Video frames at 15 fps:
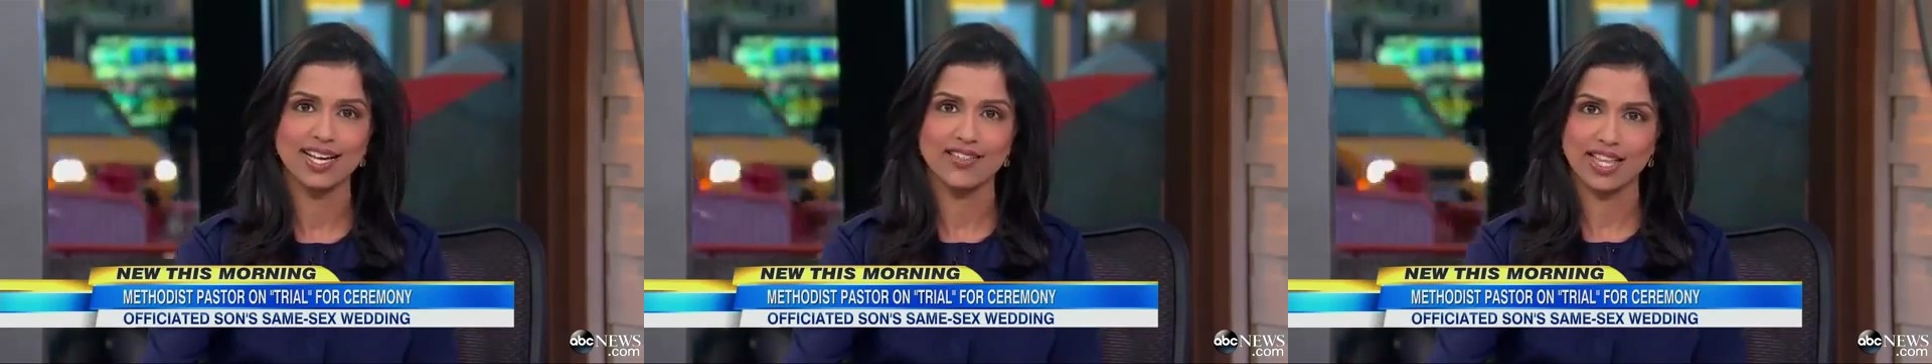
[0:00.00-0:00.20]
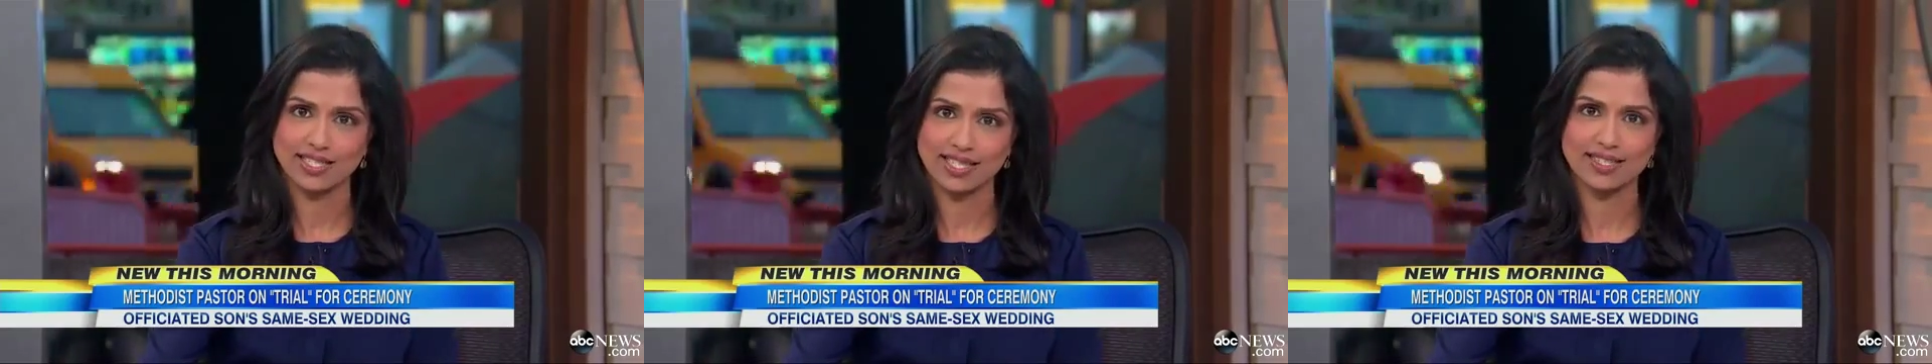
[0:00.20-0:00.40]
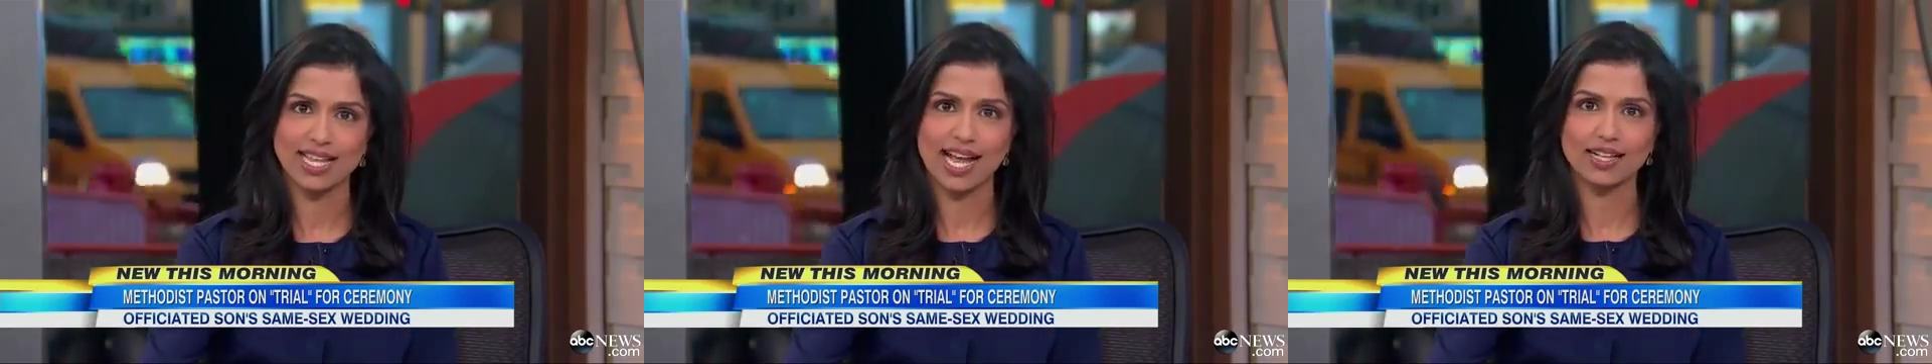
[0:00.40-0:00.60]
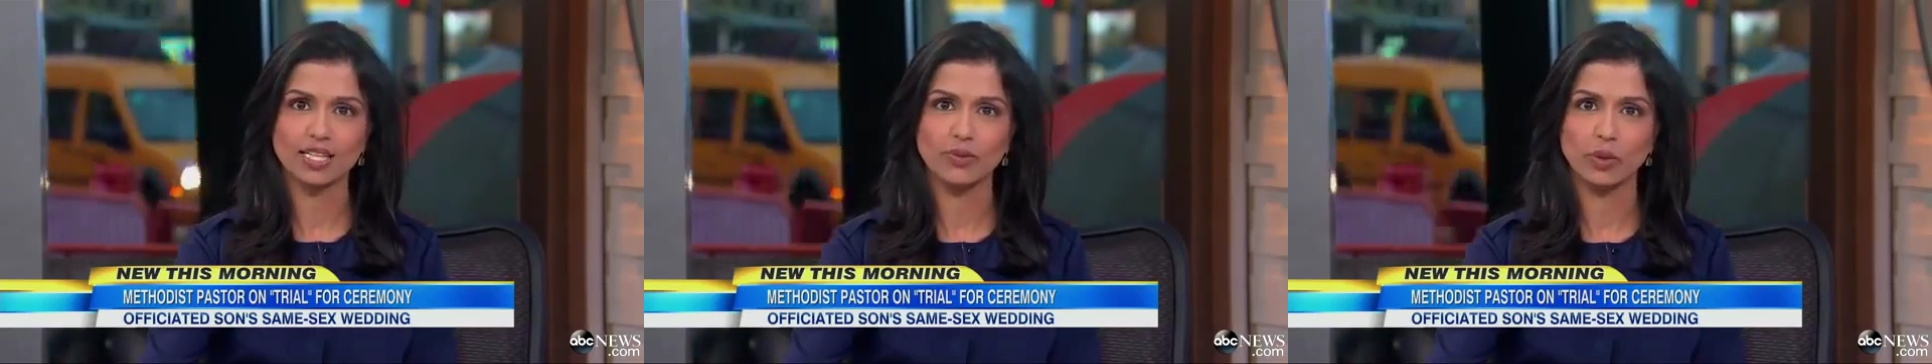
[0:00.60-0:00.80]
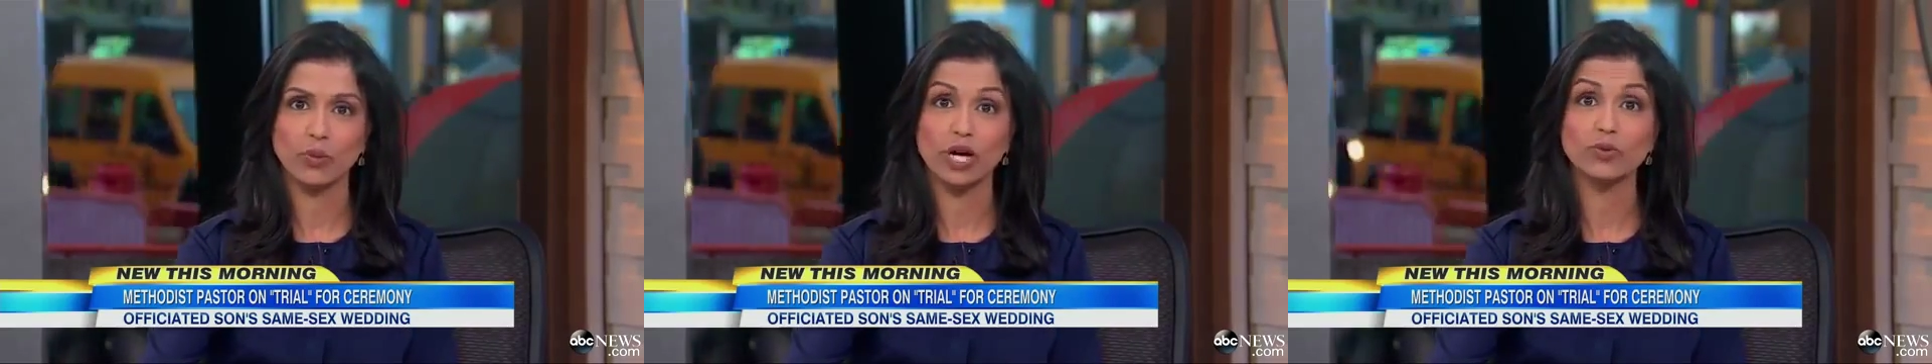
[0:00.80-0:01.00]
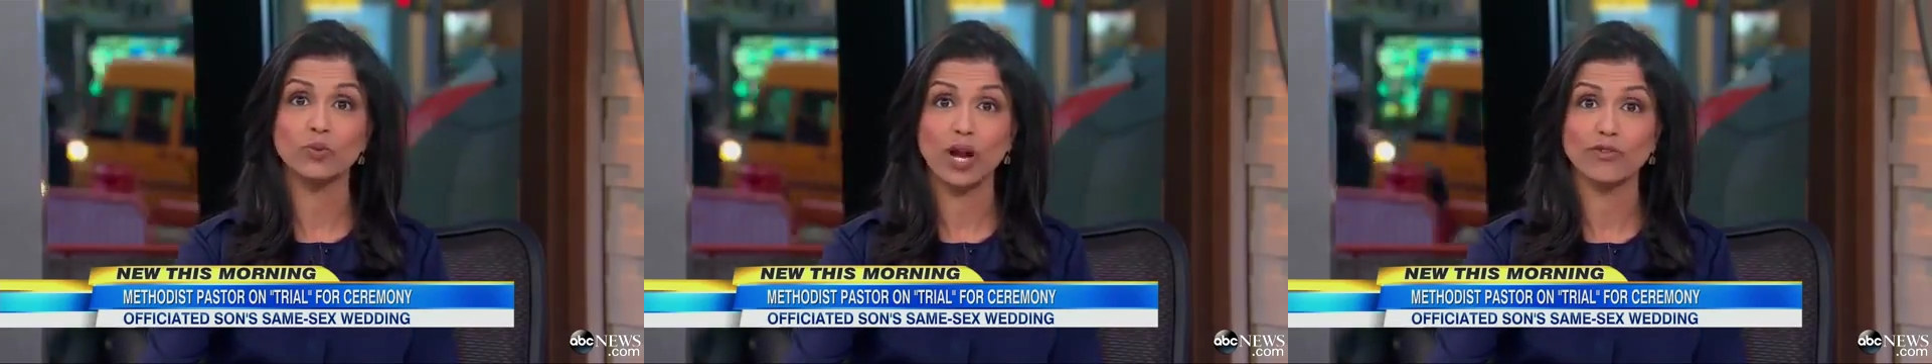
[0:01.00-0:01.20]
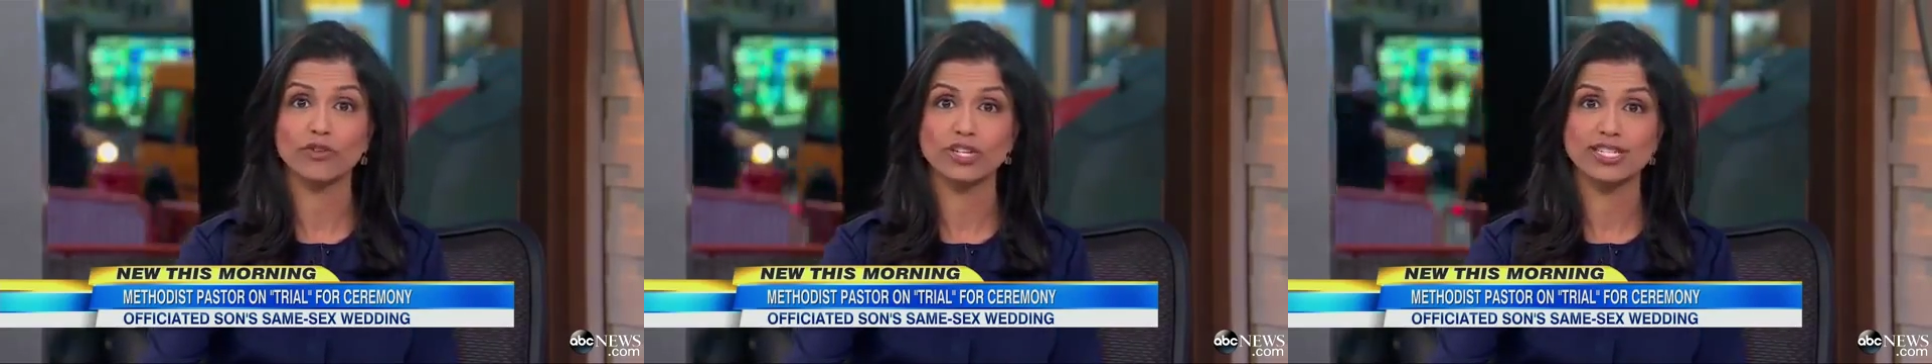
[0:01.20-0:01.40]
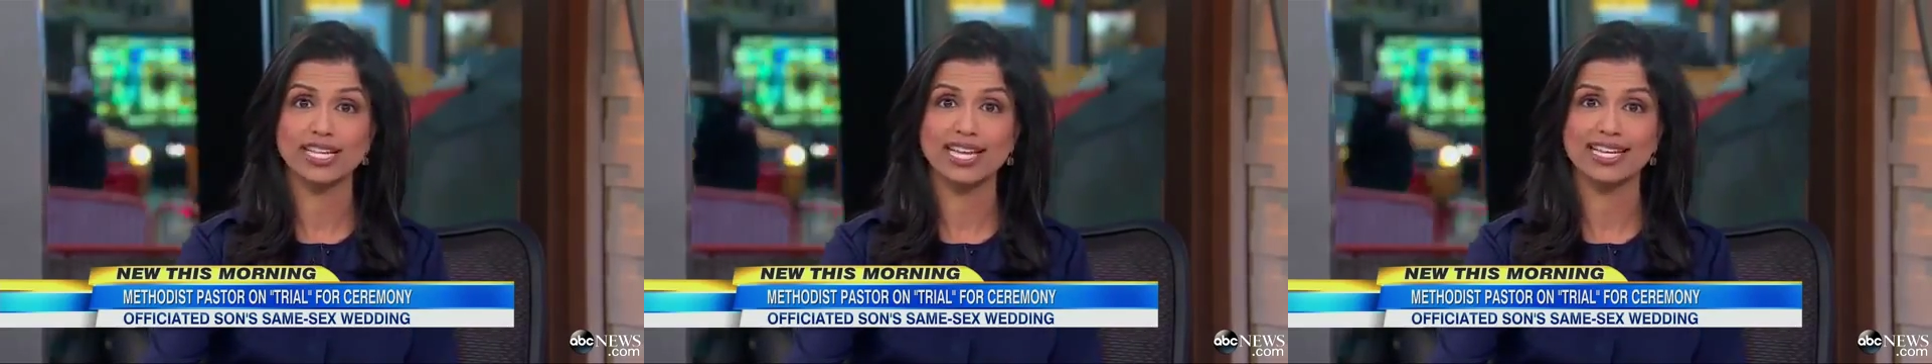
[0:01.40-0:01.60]
That's exactly what one
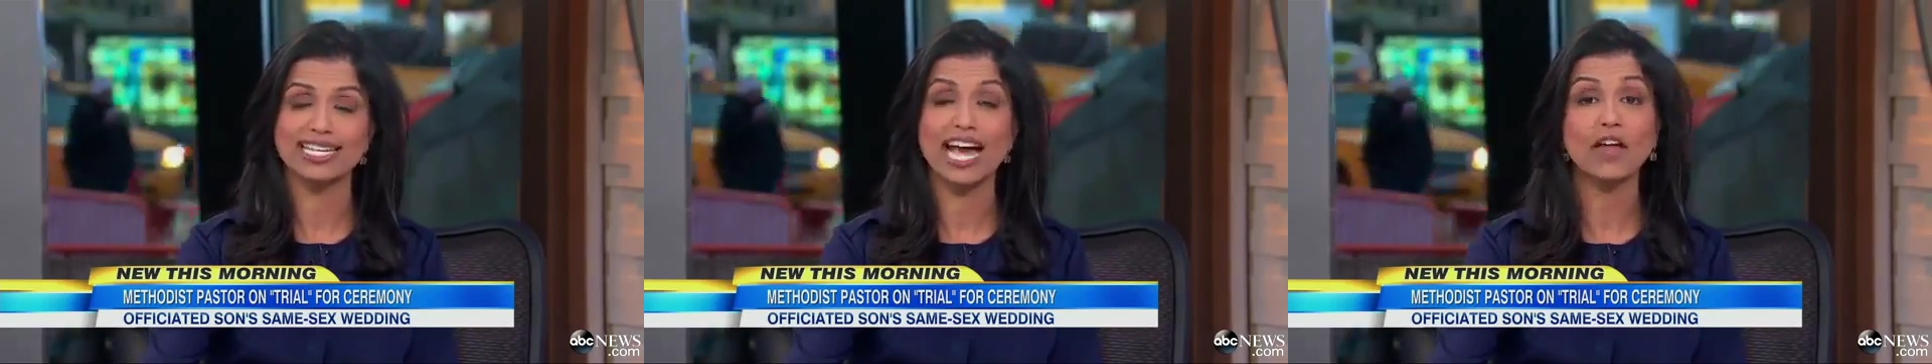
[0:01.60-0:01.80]
Reverend did.